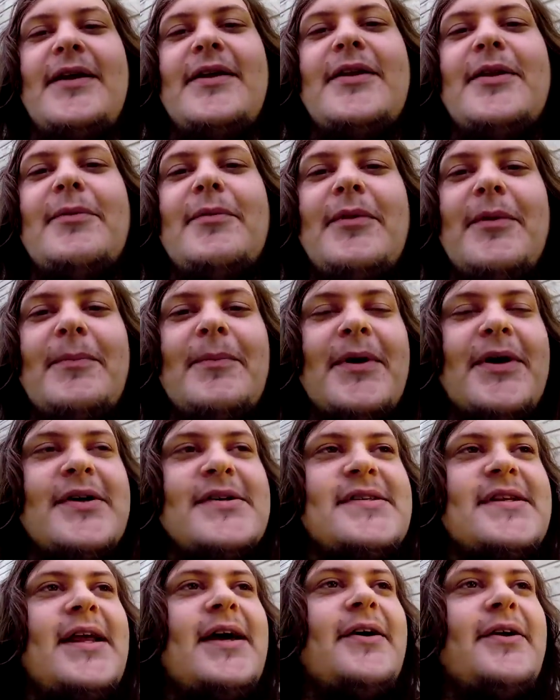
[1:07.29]
the
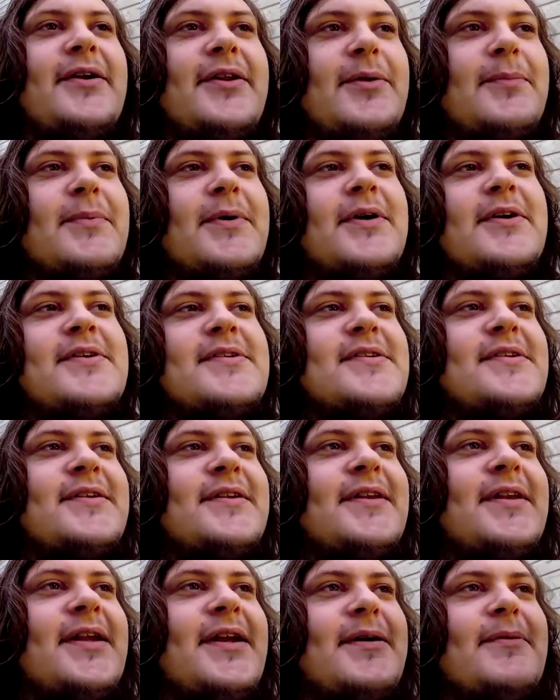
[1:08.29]
personality, the
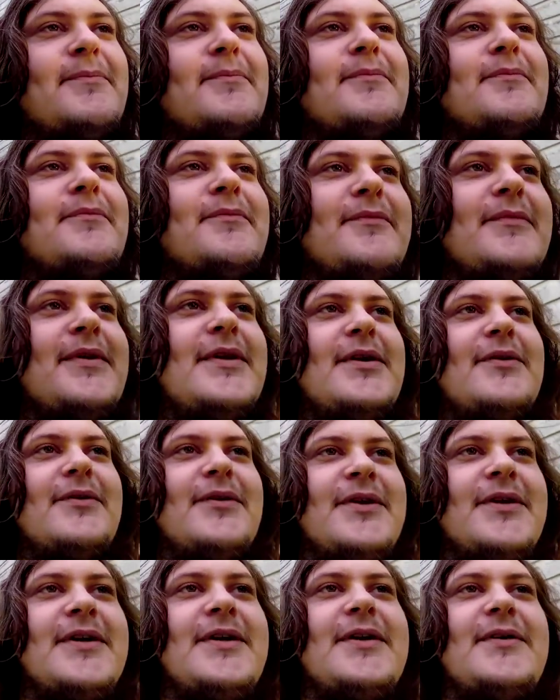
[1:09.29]
person that I'm
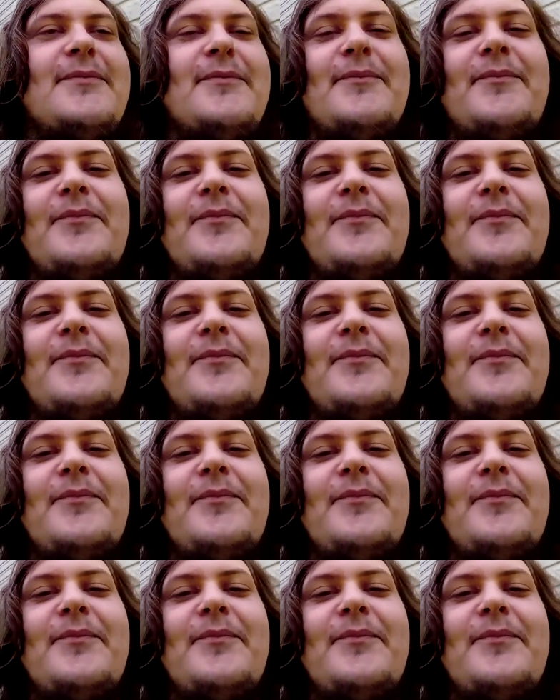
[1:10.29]
looking at